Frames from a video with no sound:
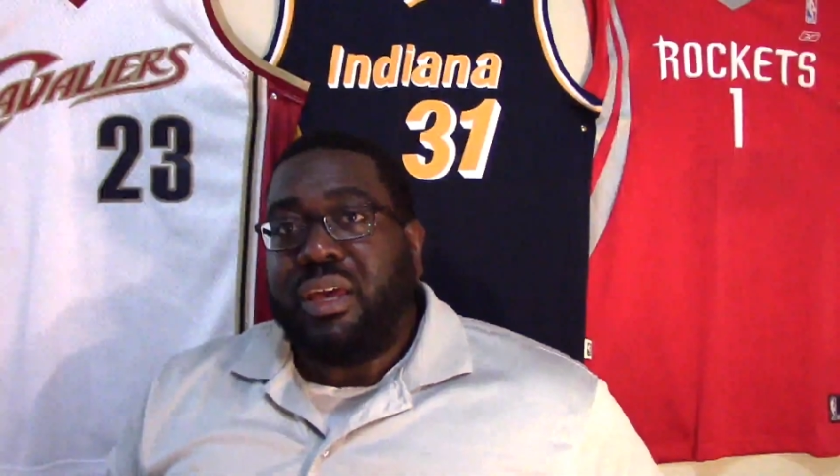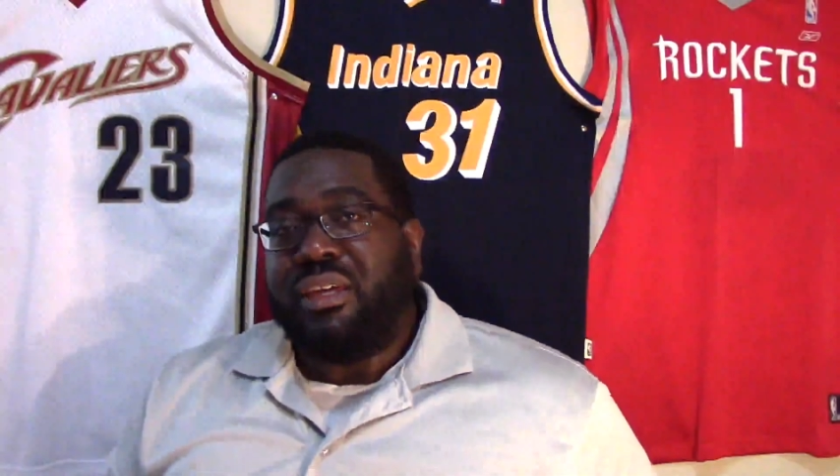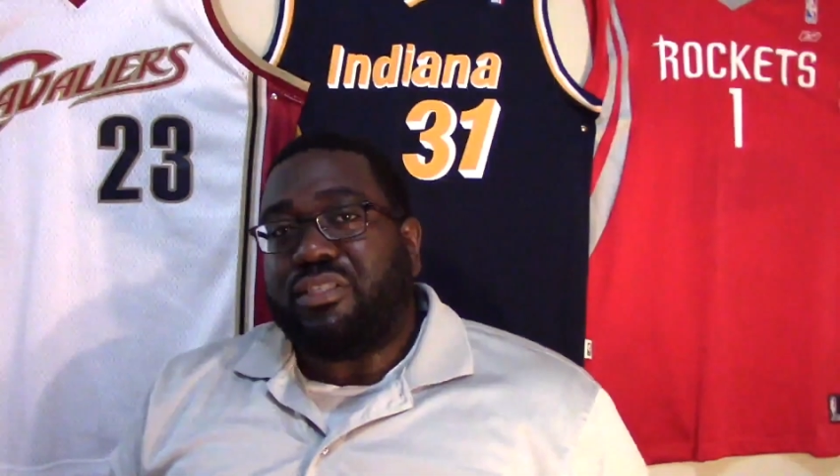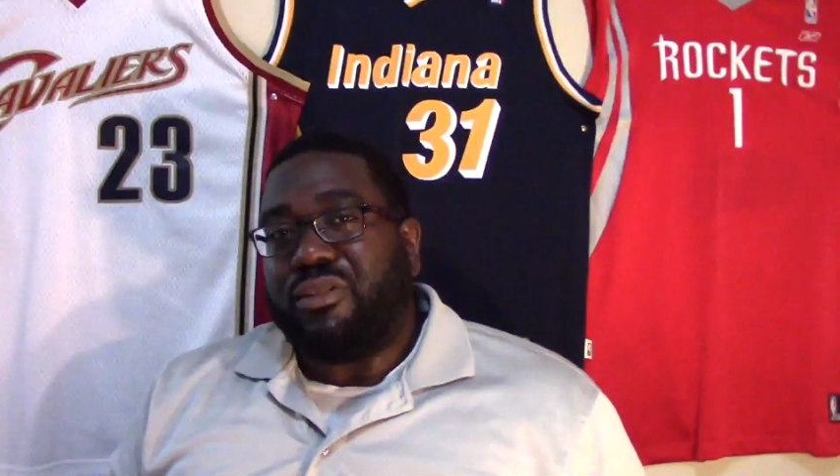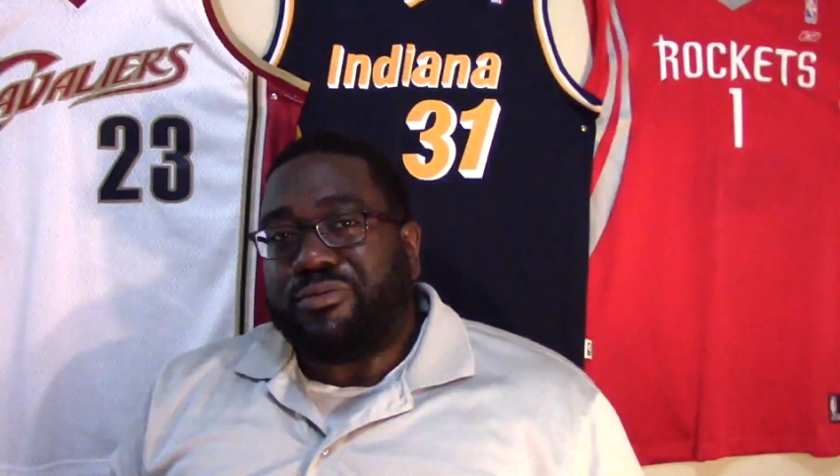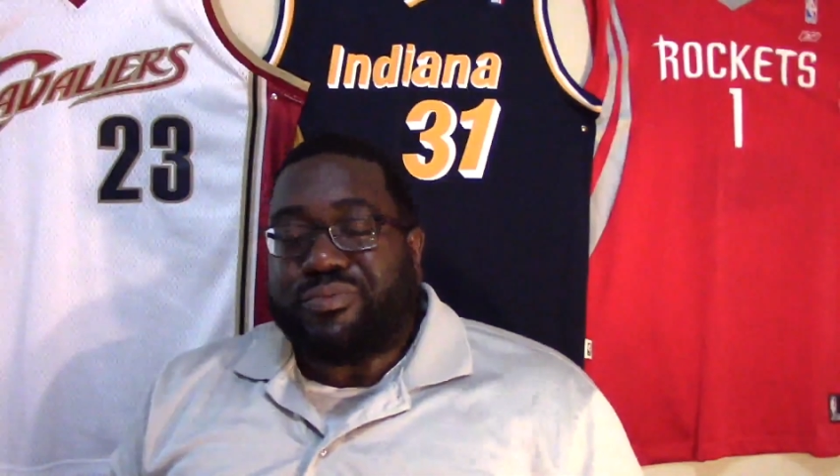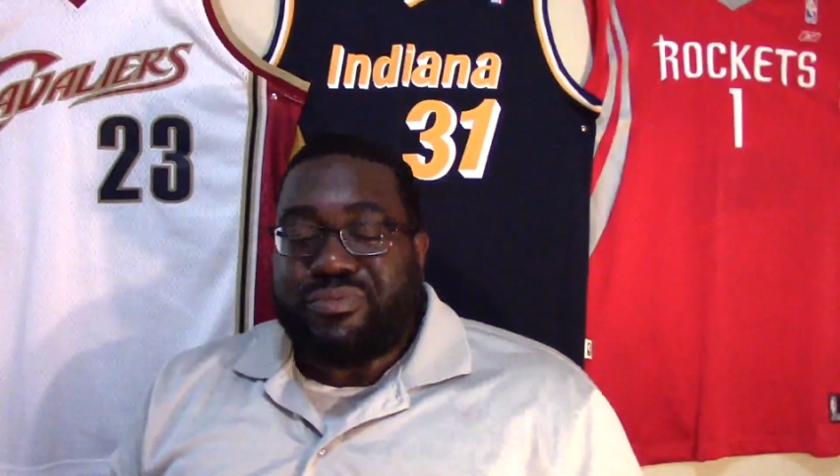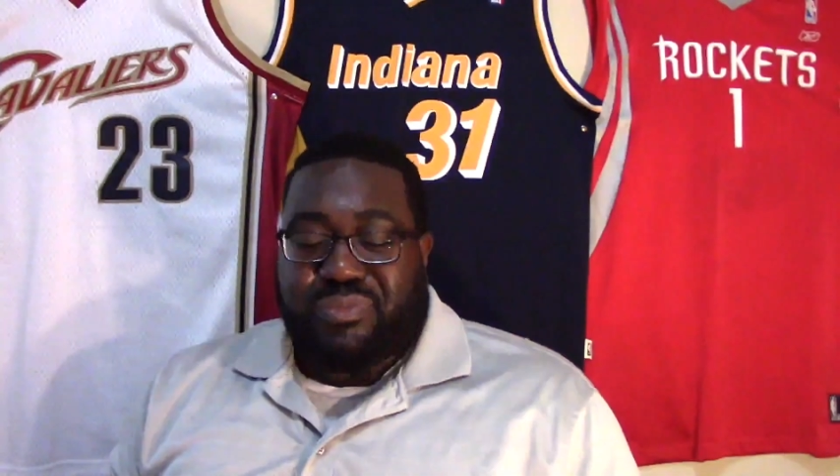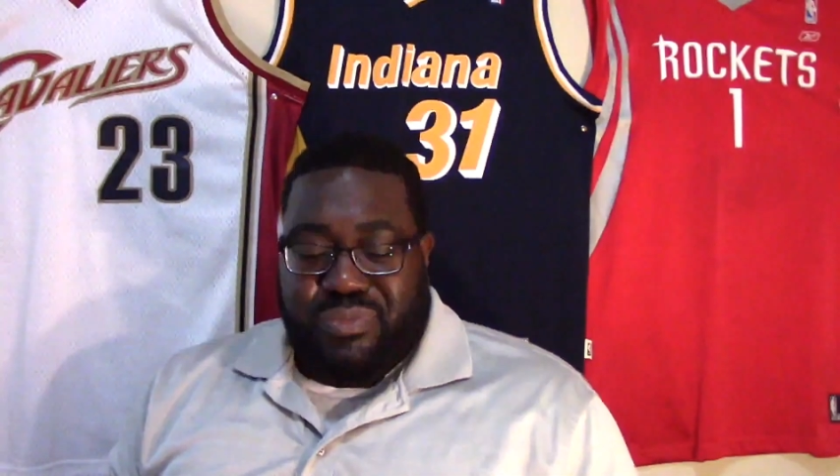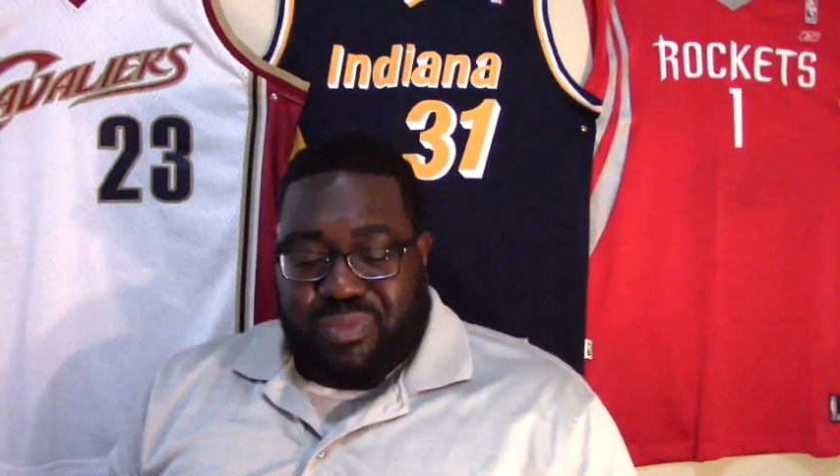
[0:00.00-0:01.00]
So
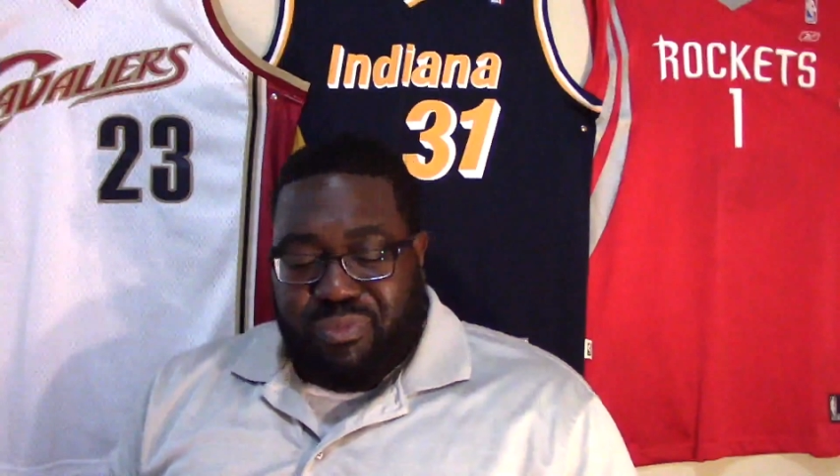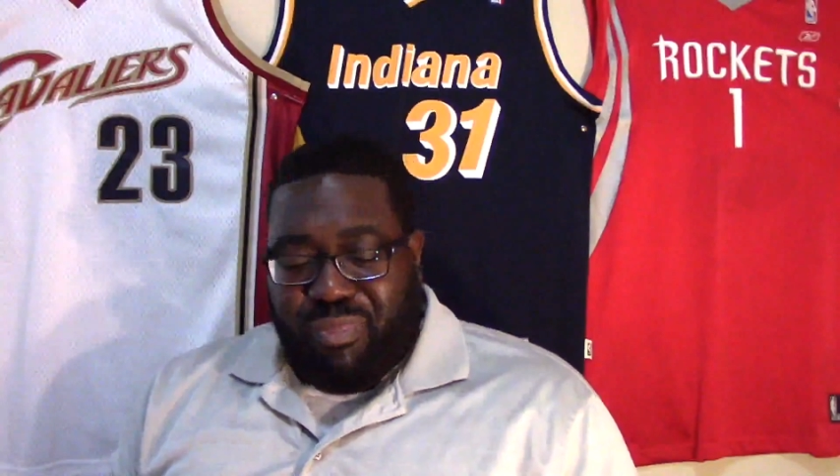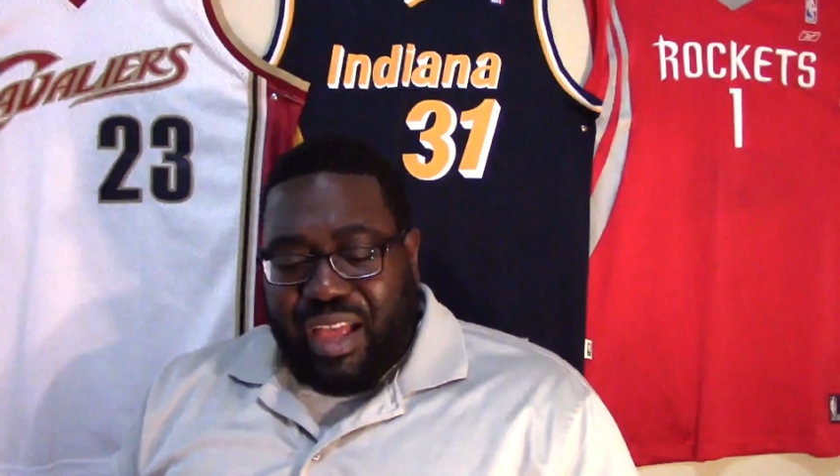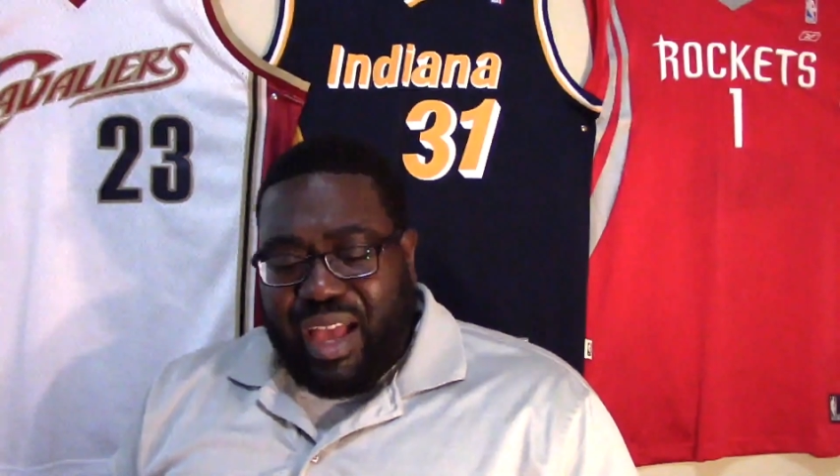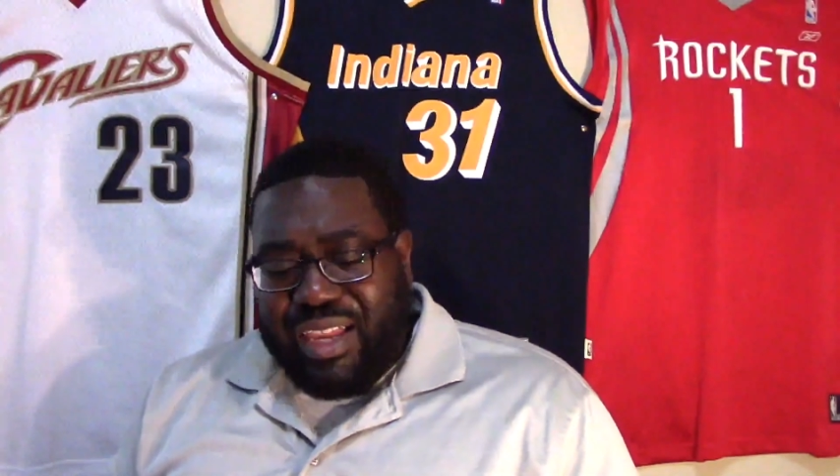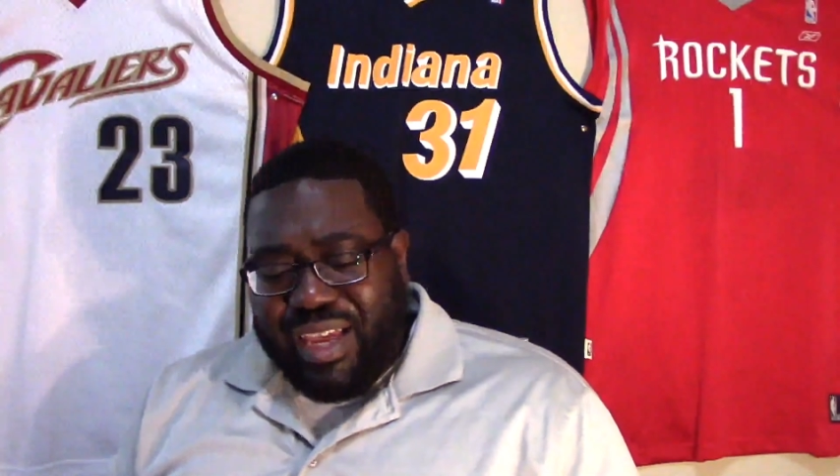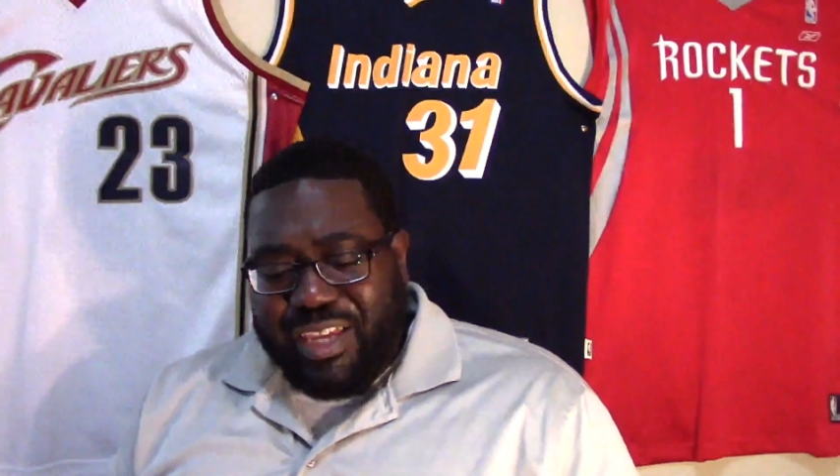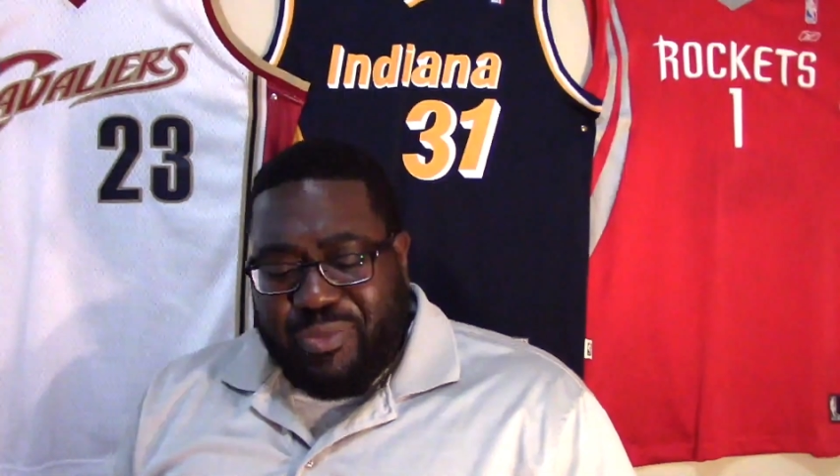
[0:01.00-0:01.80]
I like him